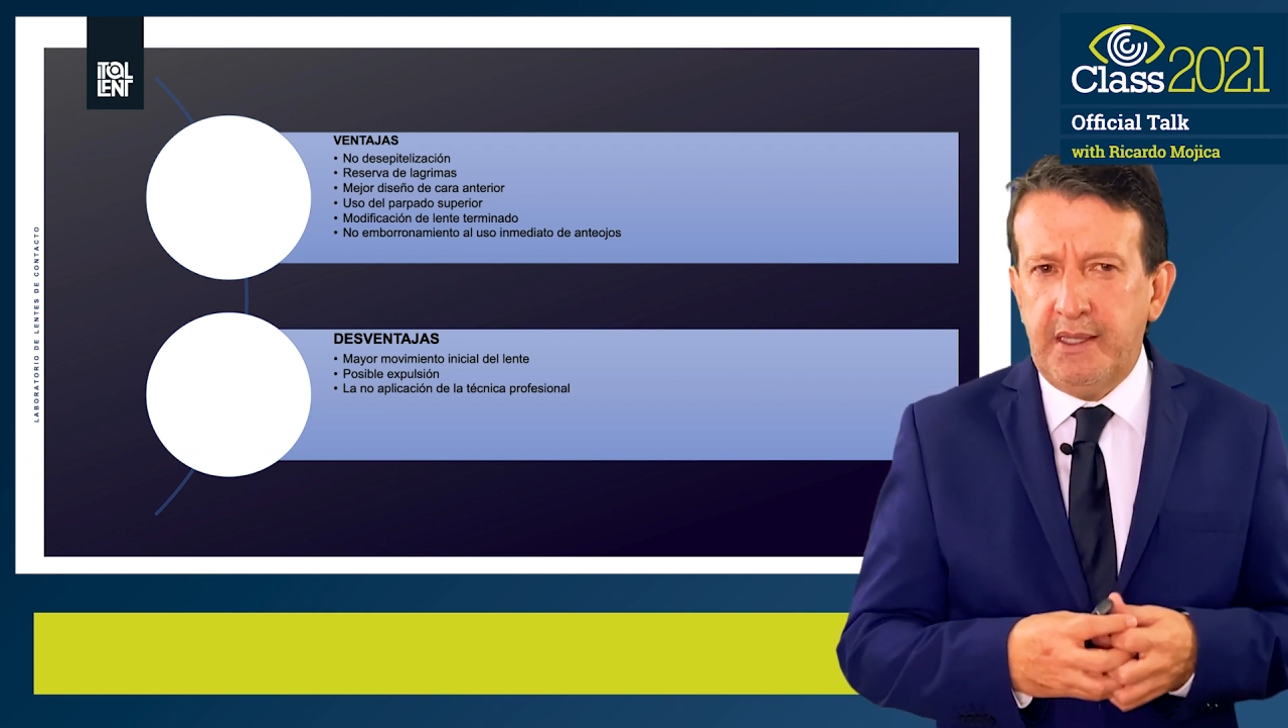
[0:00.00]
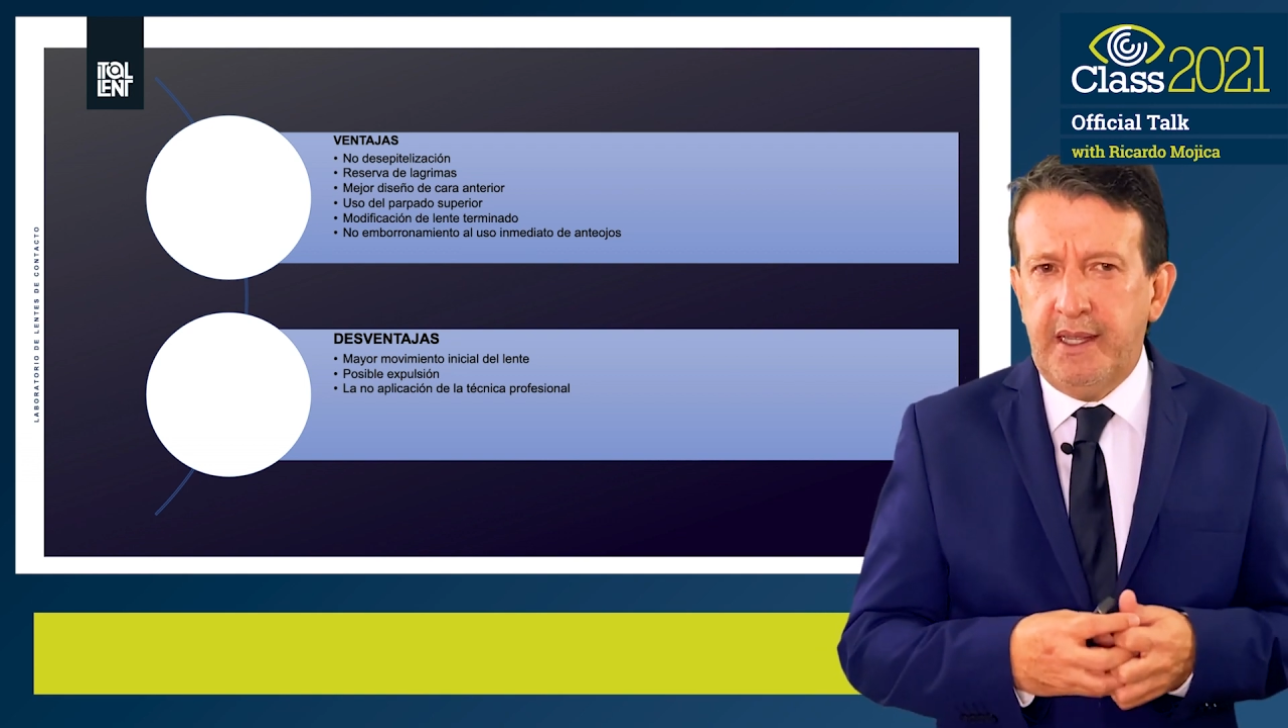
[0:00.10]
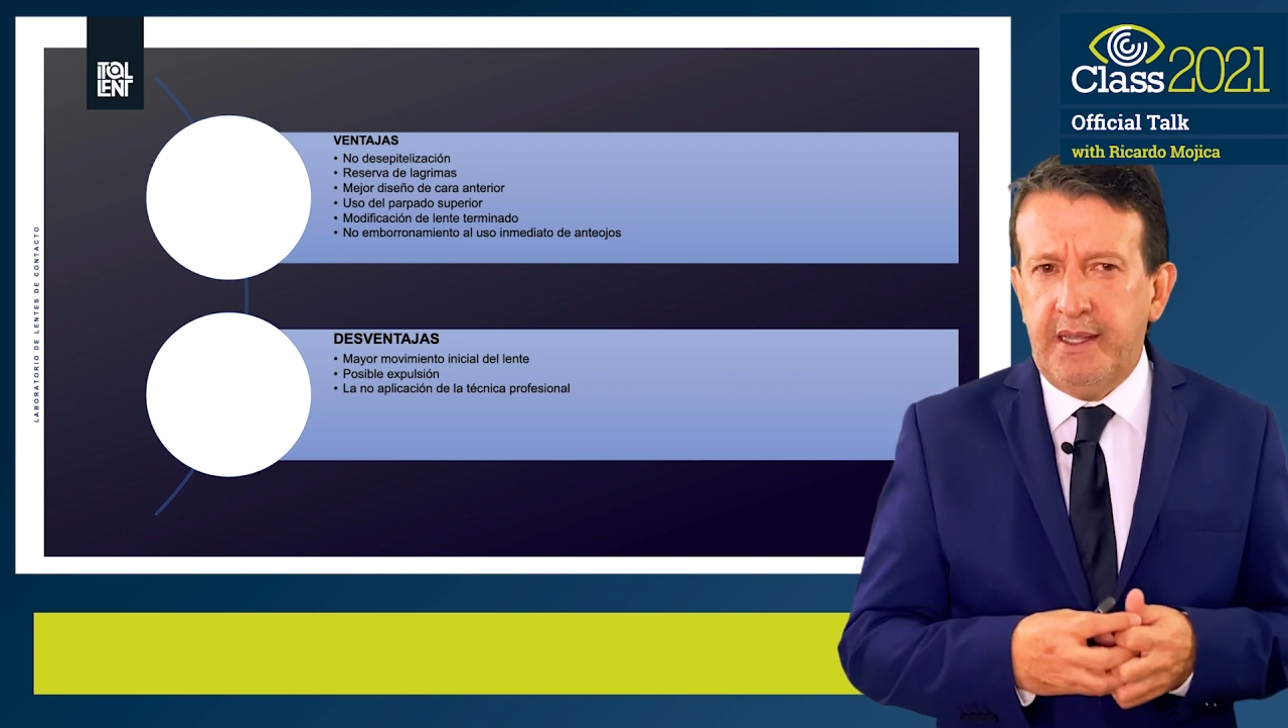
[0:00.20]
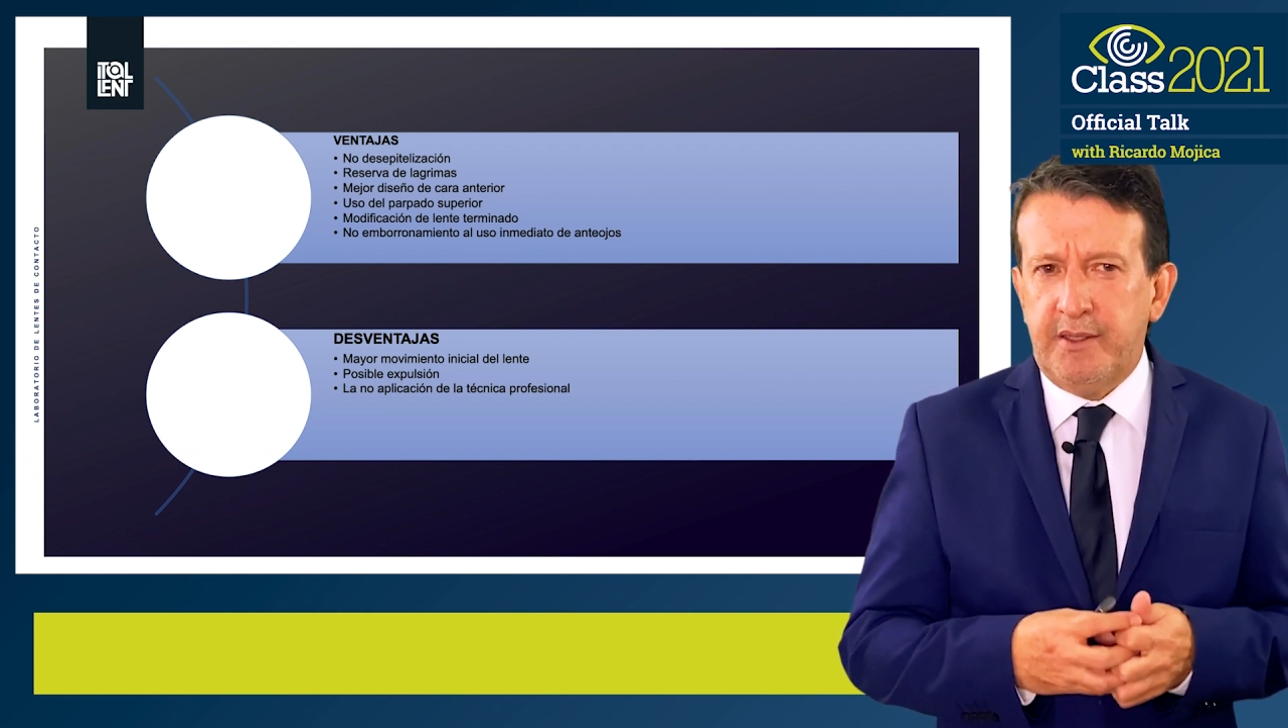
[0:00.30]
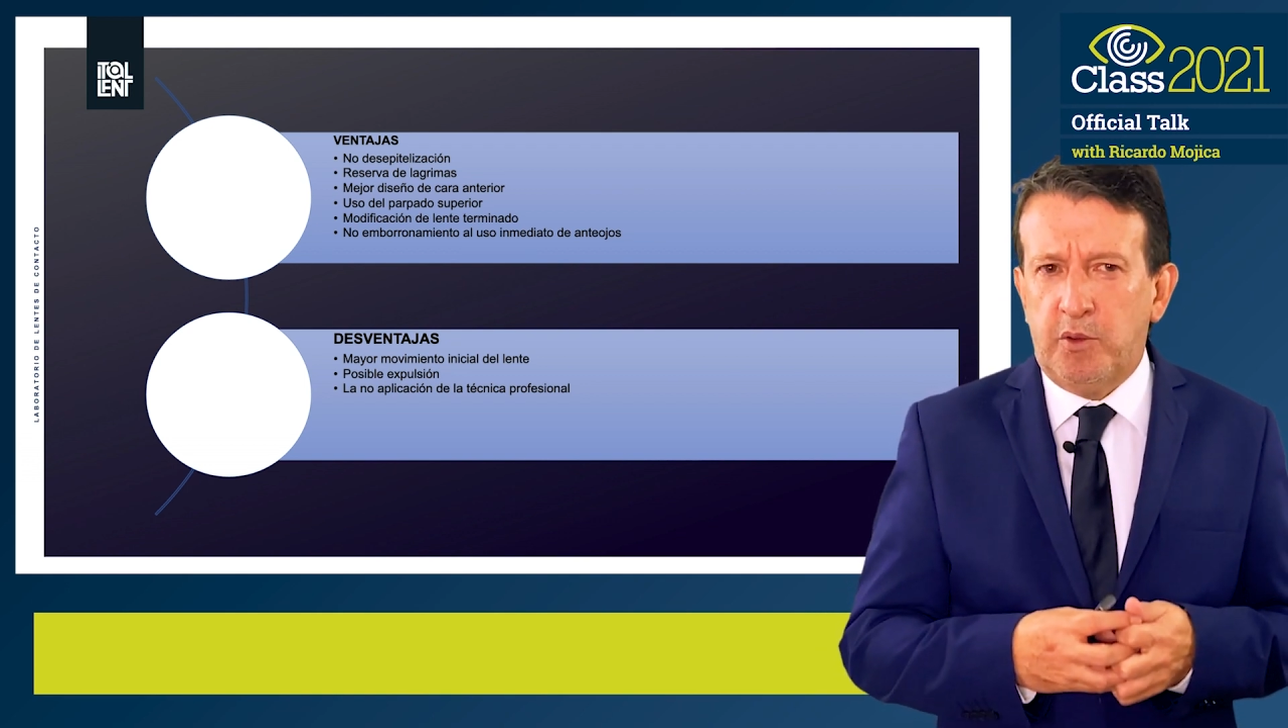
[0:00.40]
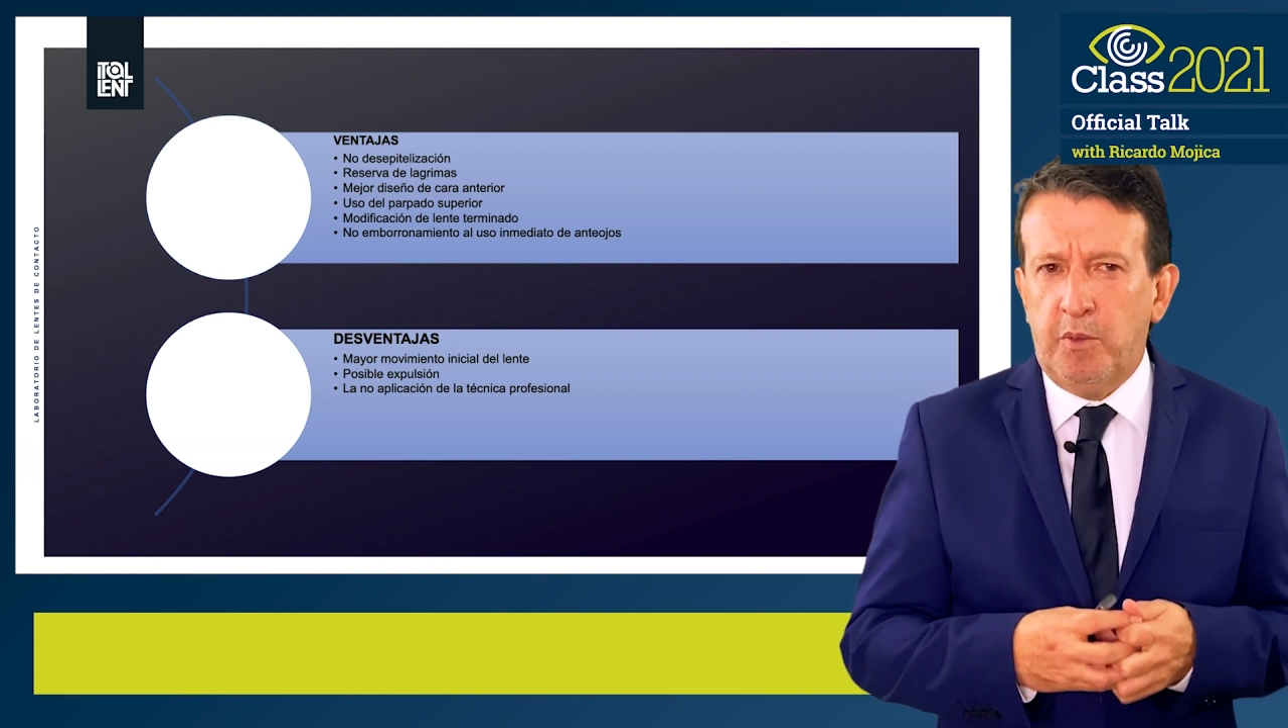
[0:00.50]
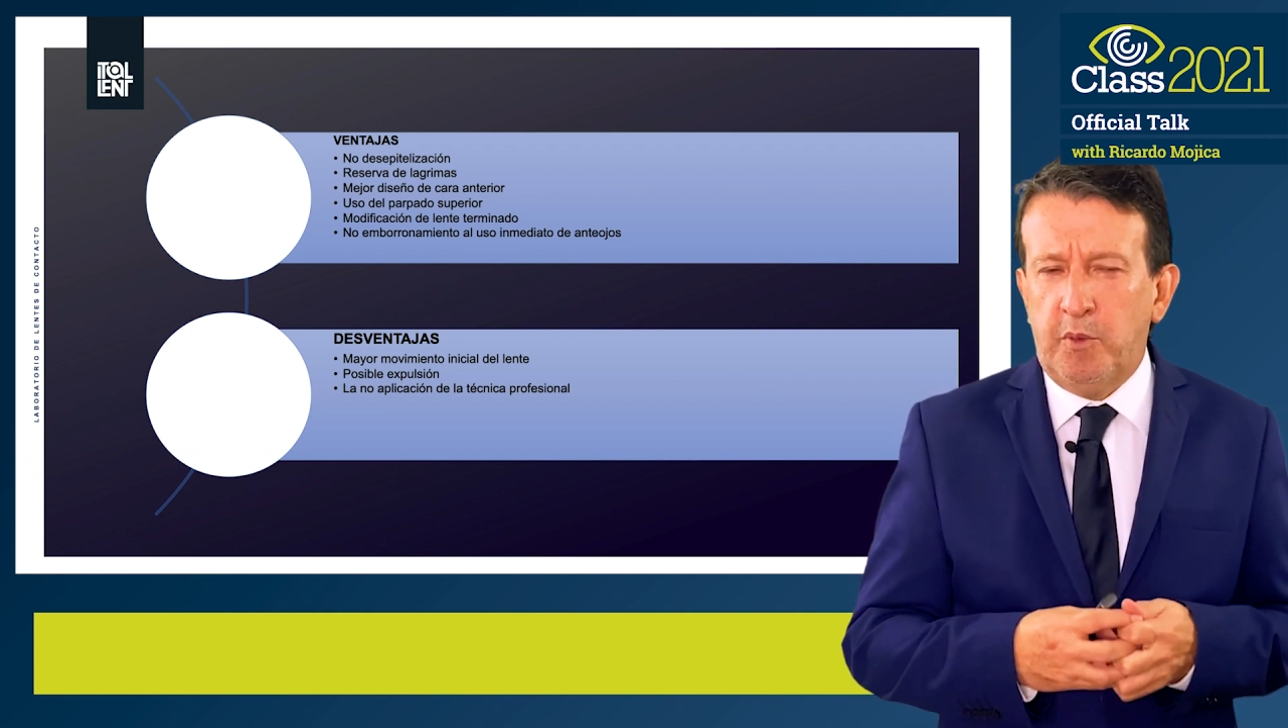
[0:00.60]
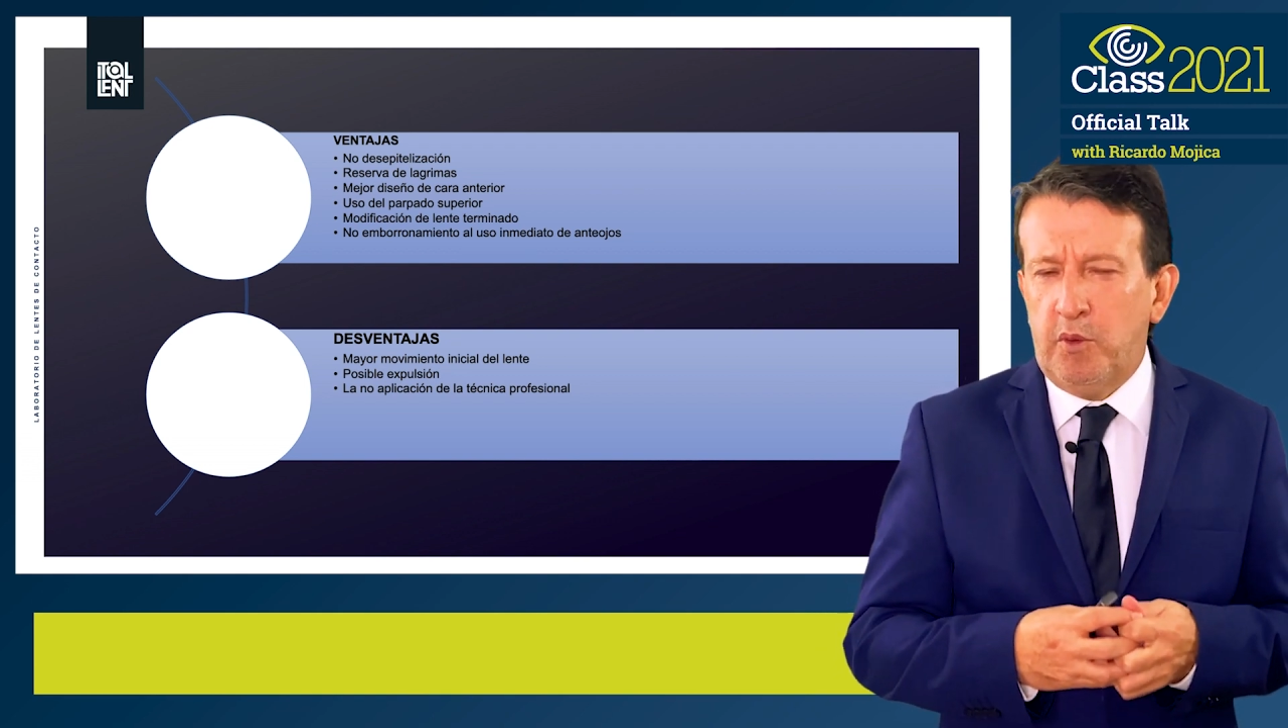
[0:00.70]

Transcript: based on what they